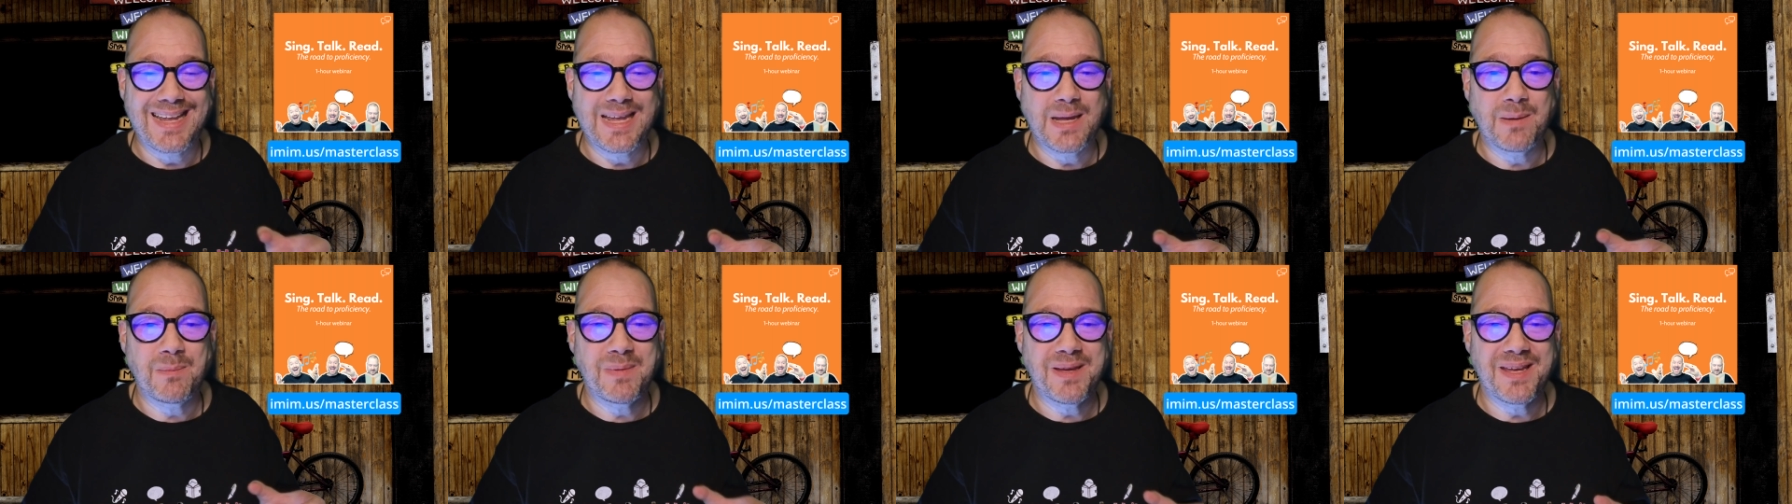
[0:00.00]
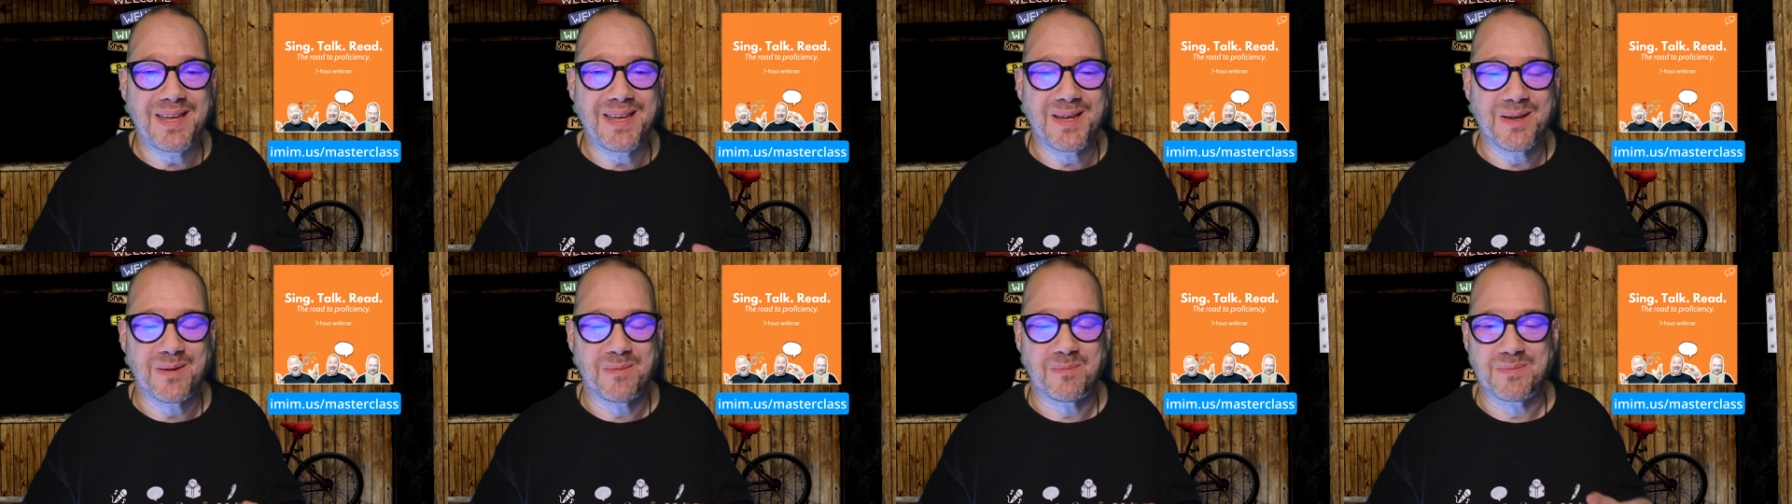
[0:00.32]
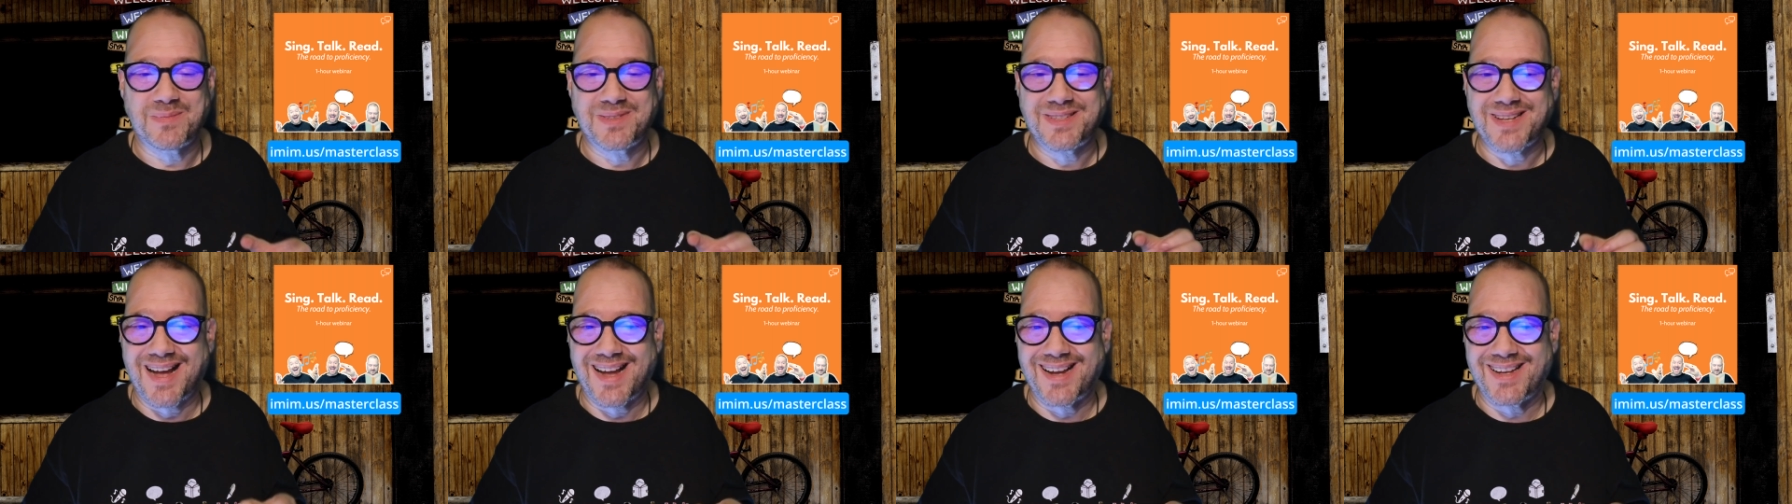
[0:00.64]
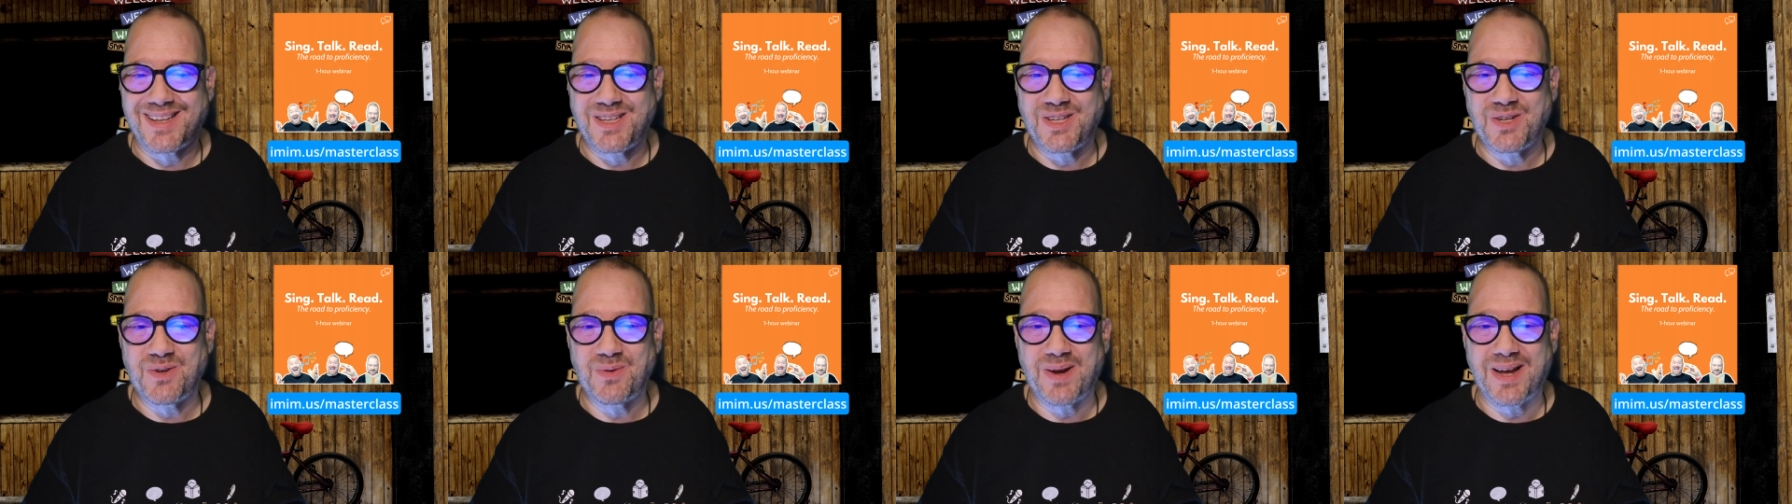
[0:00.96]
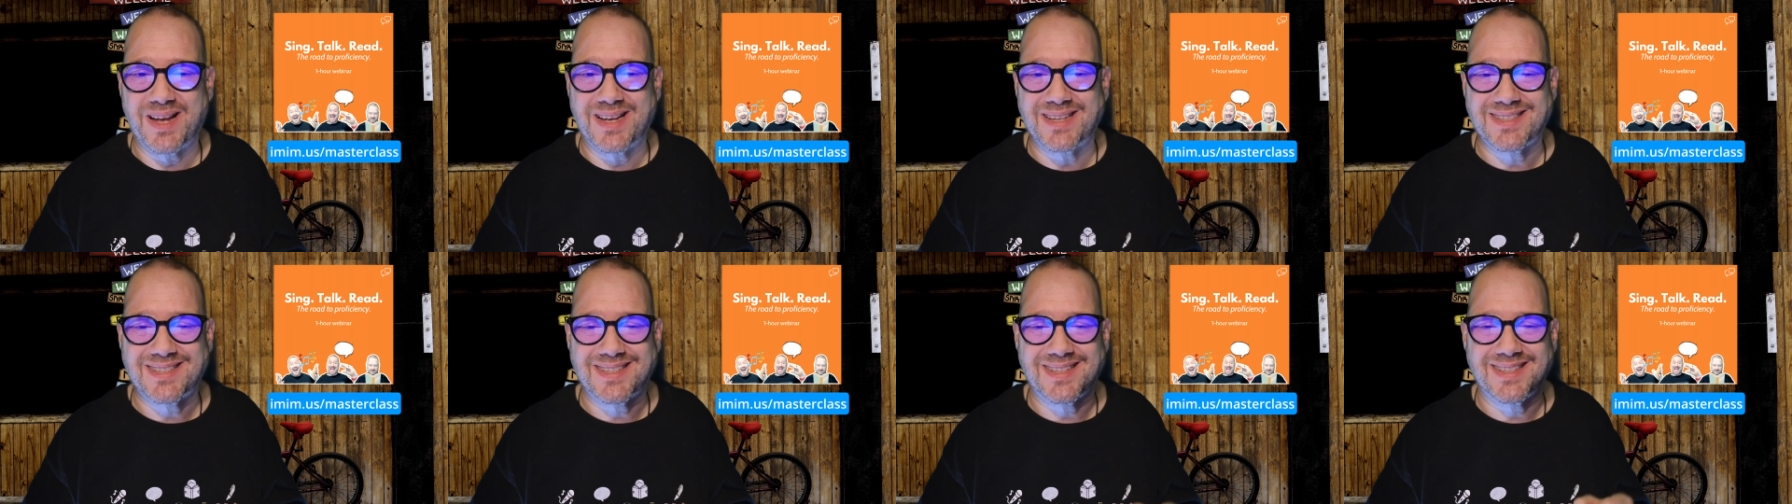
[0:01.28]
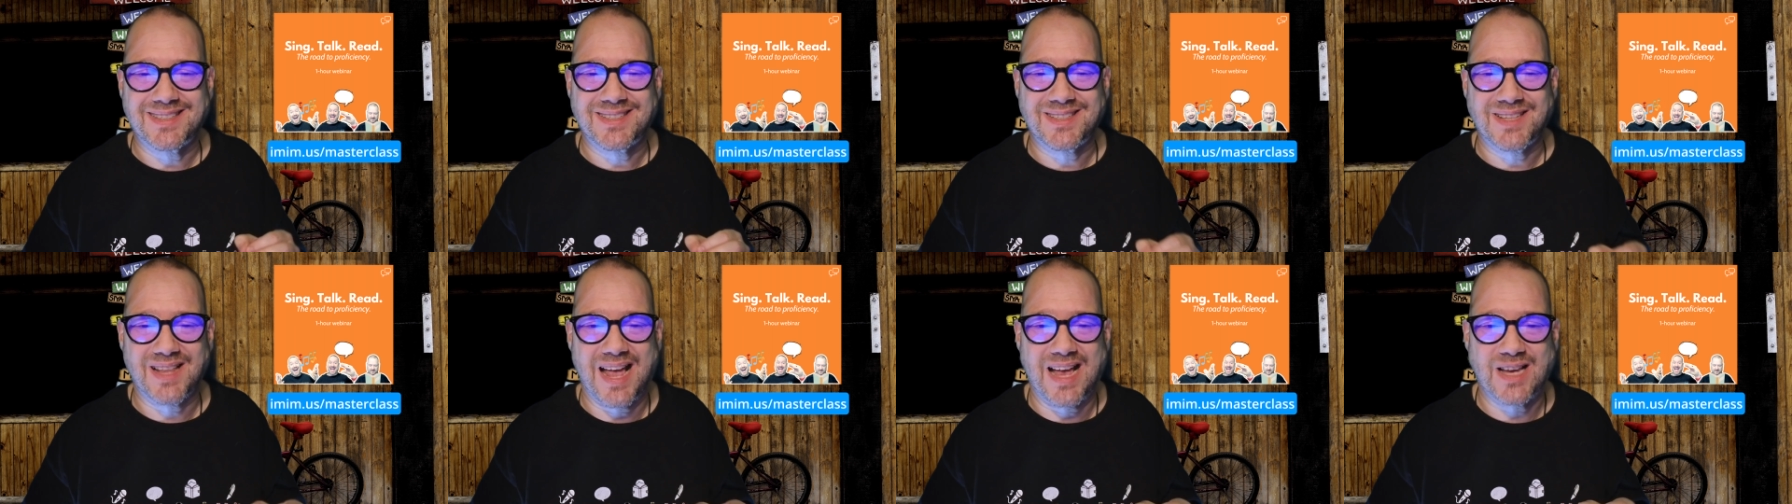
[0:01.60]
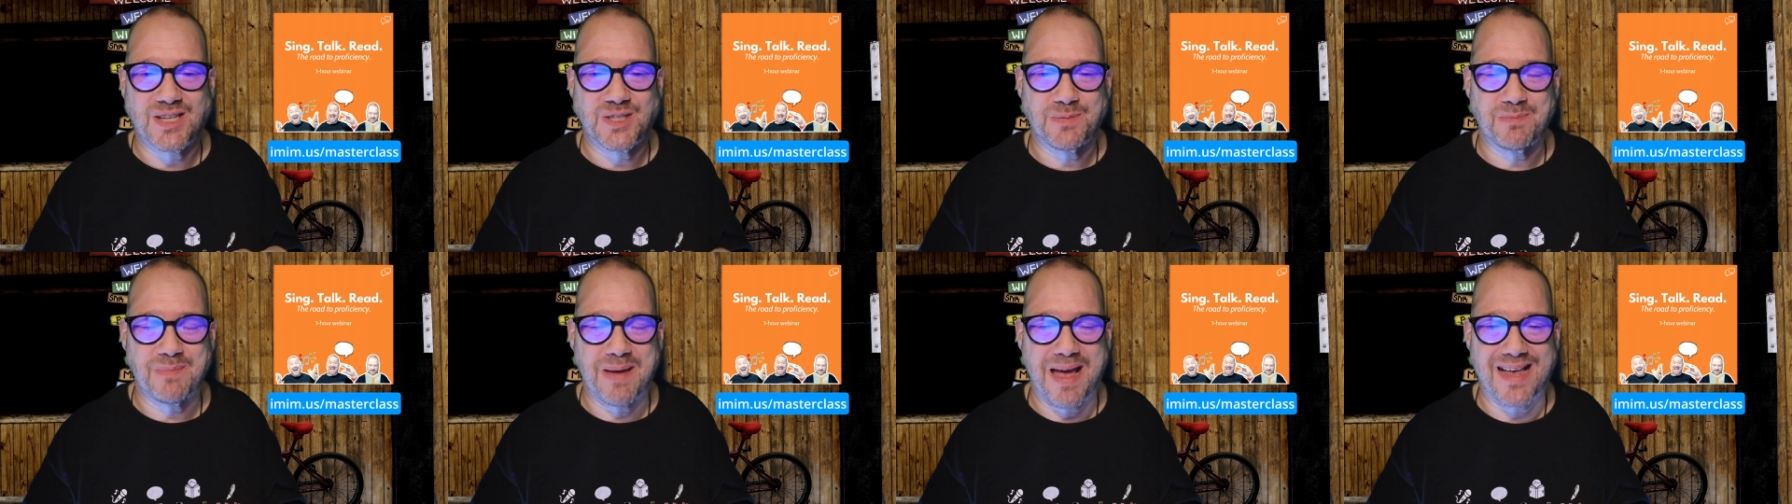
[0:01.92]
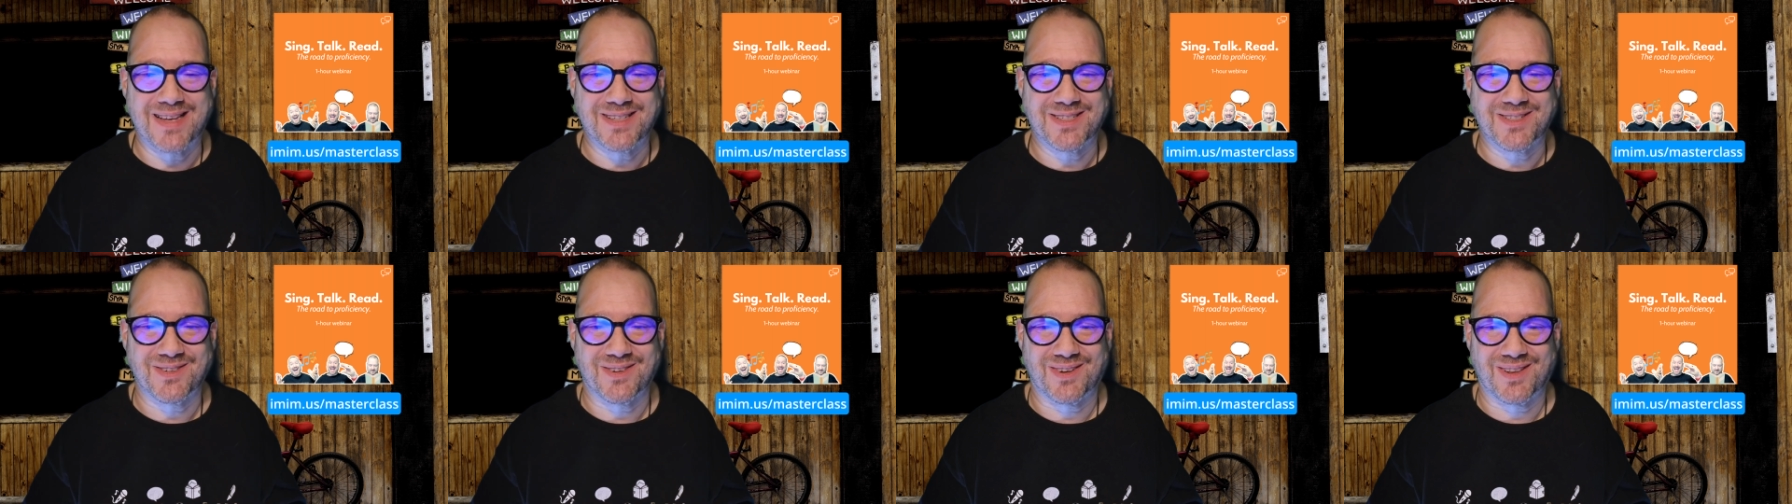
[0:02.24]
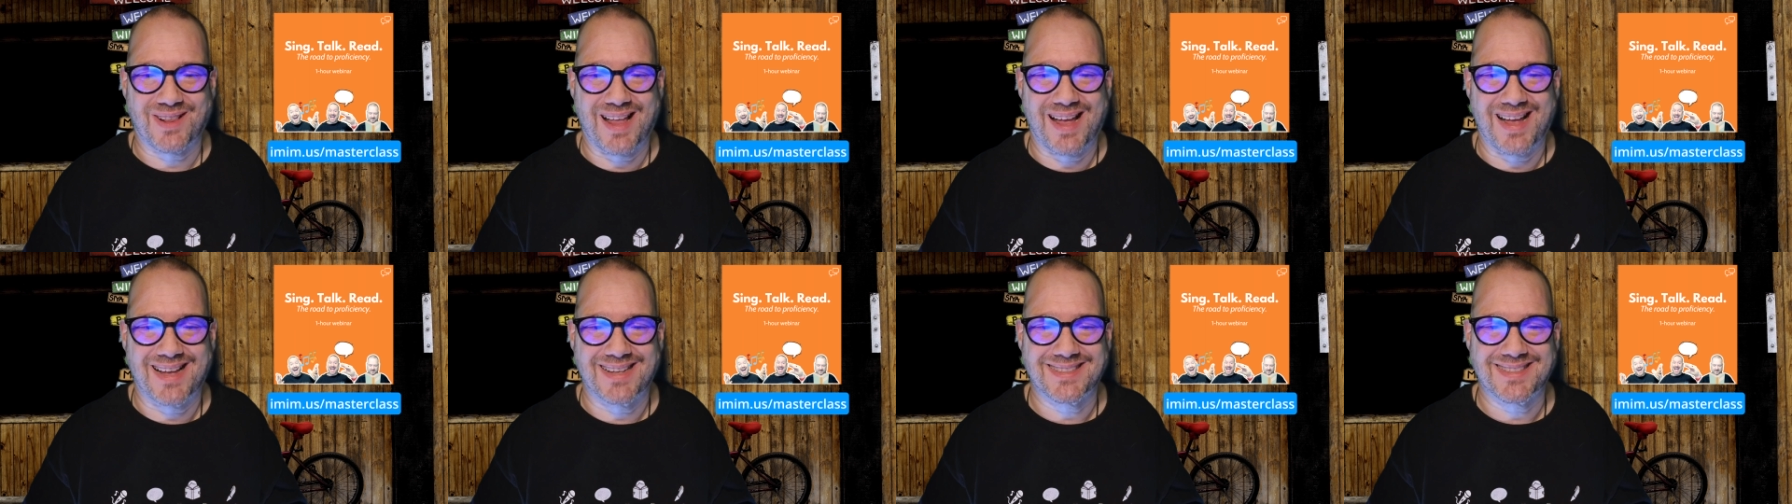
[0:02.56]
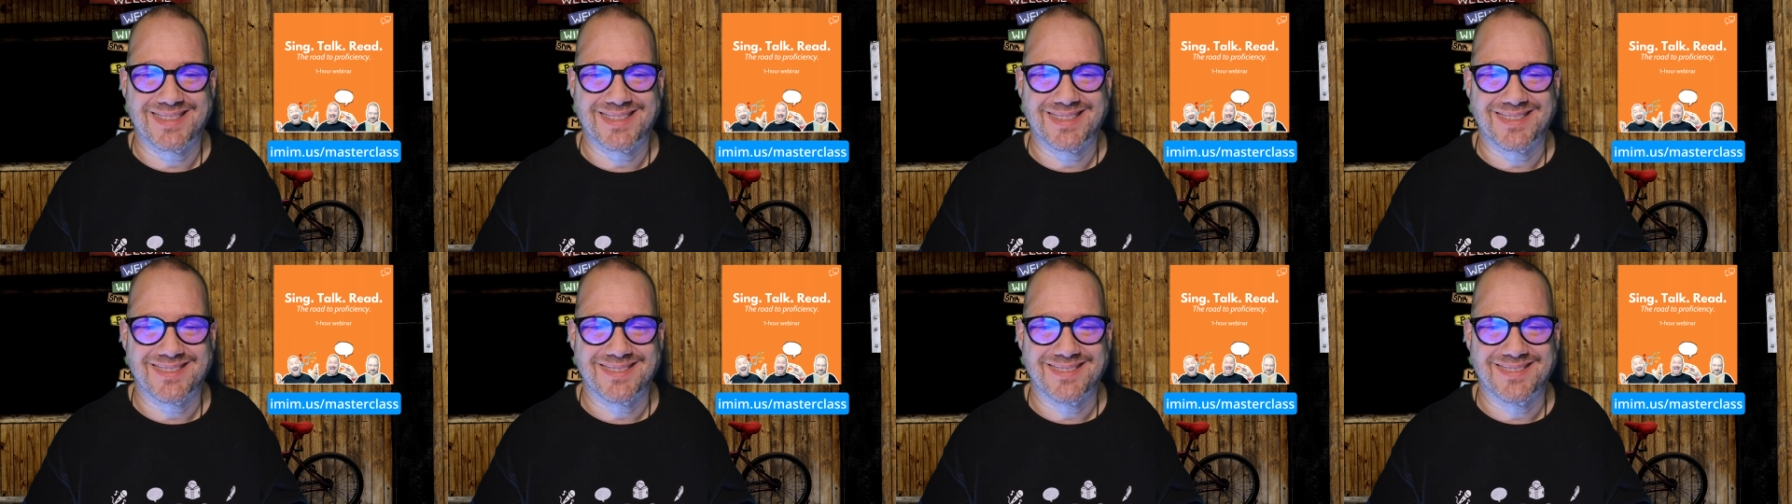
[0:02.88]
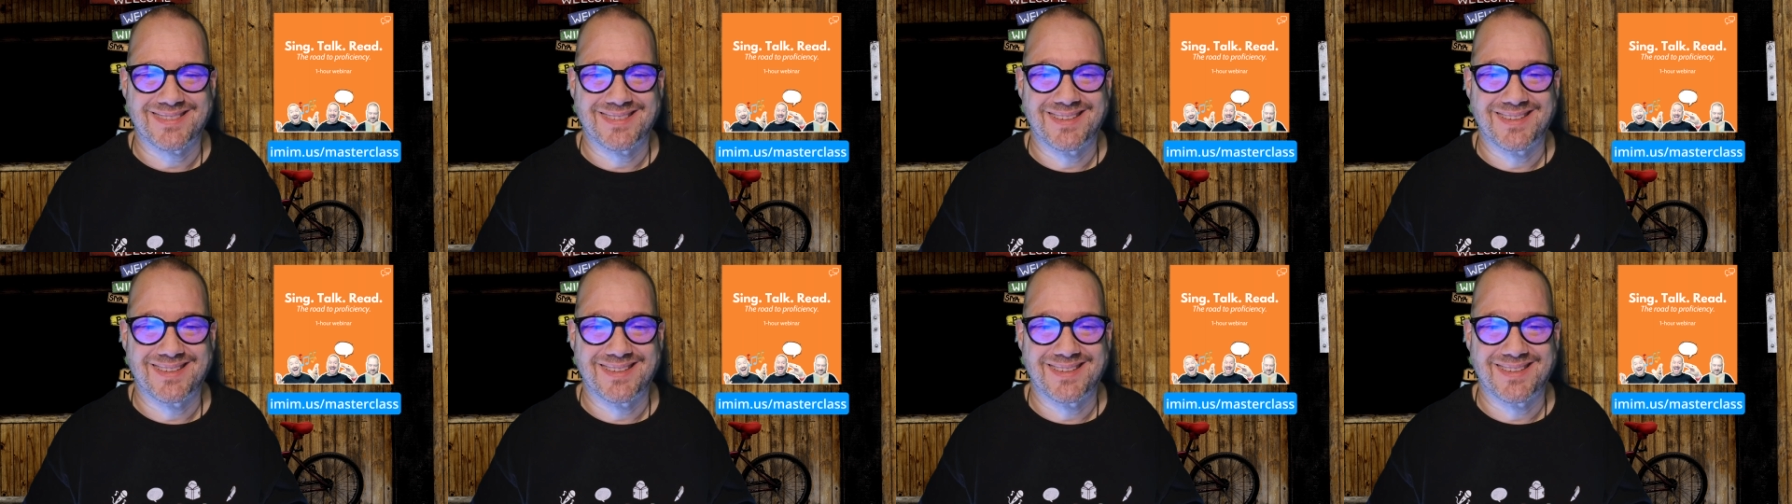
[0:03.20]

imim.us/masterclass.